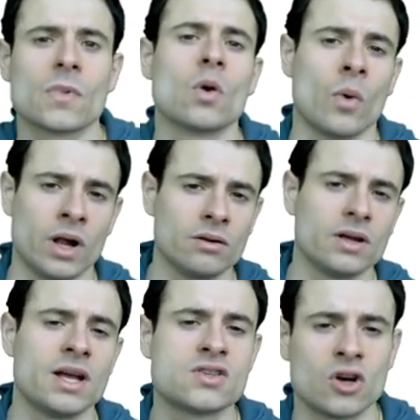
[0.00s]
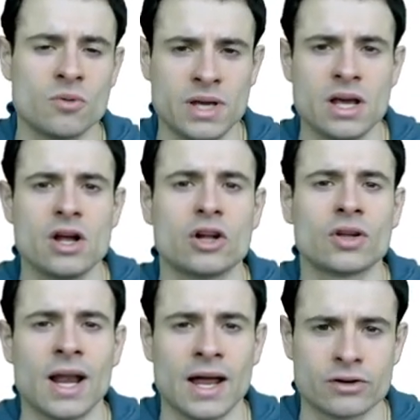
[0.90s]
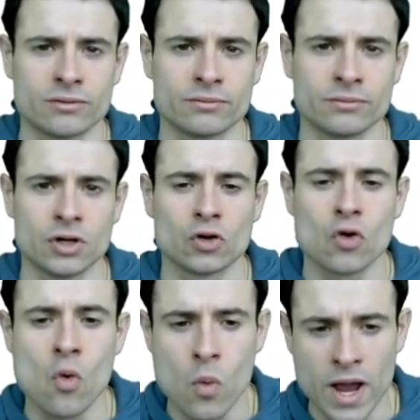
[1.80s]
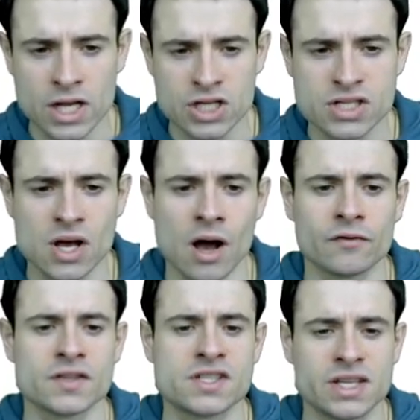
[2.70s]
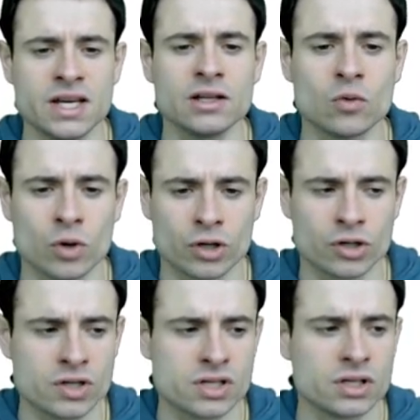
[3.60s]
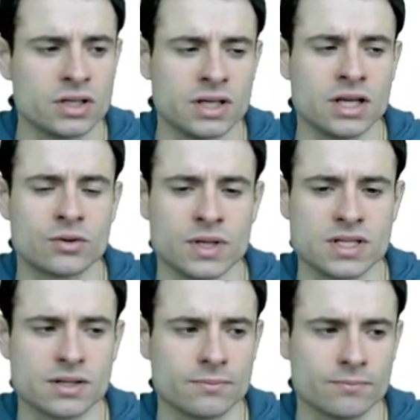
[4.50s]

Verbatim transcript: Well, it's going to be the latter. The wages of skilled workers increased.